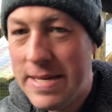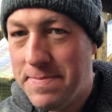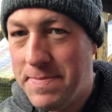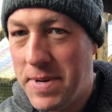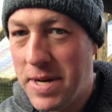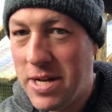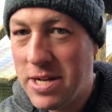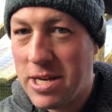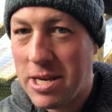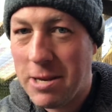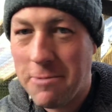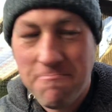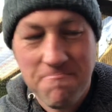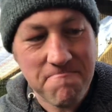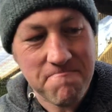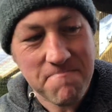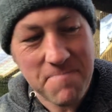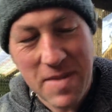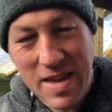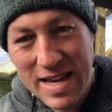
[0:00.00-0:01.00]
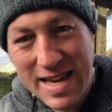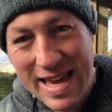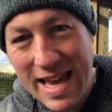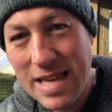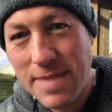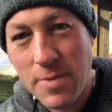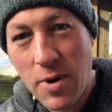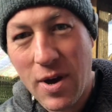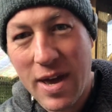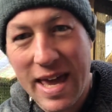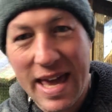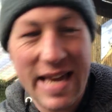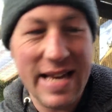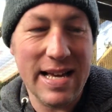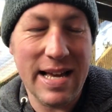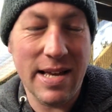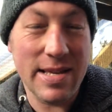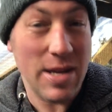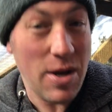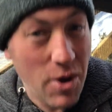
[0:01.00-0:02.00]
But Gizmo here
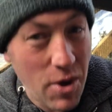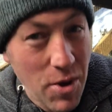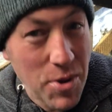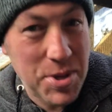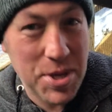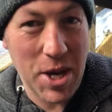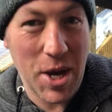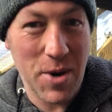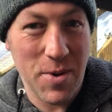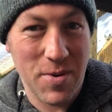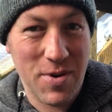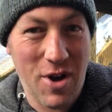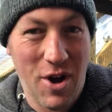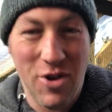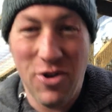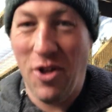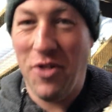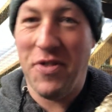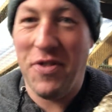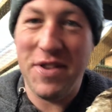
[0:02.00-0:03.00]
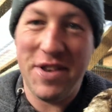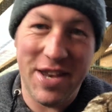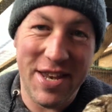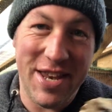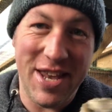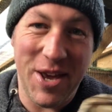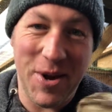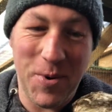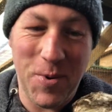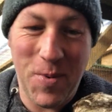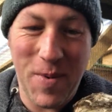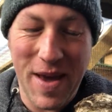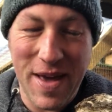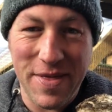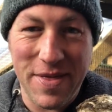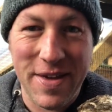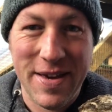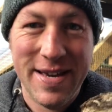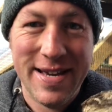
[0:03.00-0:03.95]
has also got nothing to do with